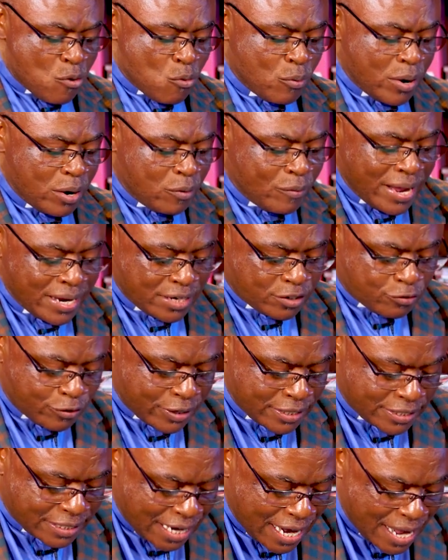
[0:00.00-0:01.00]
we wait
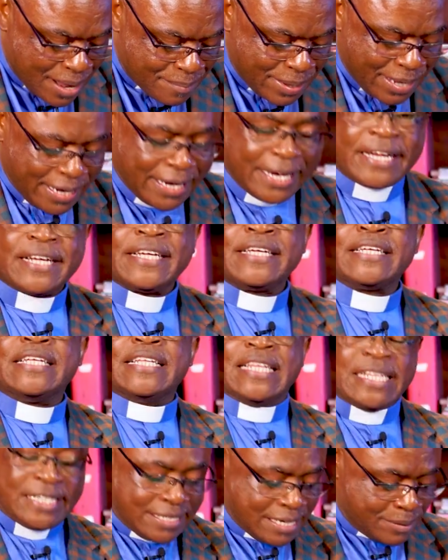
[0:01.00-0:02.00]
for his coming,
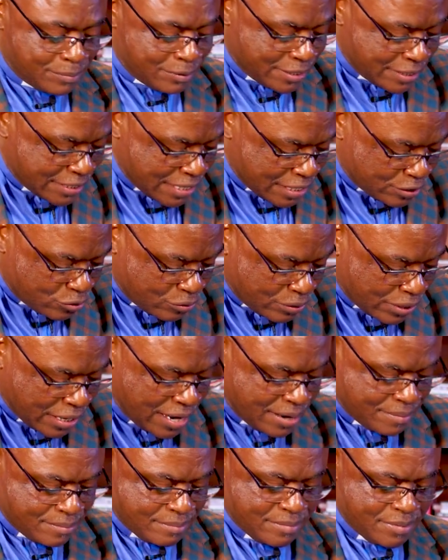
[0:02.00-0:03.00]
this same Jesus will
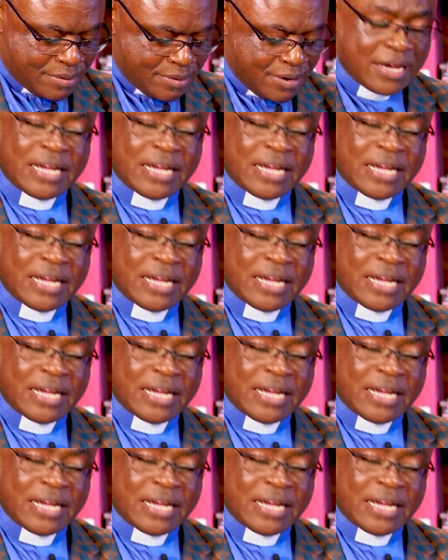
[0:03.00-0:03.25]
come,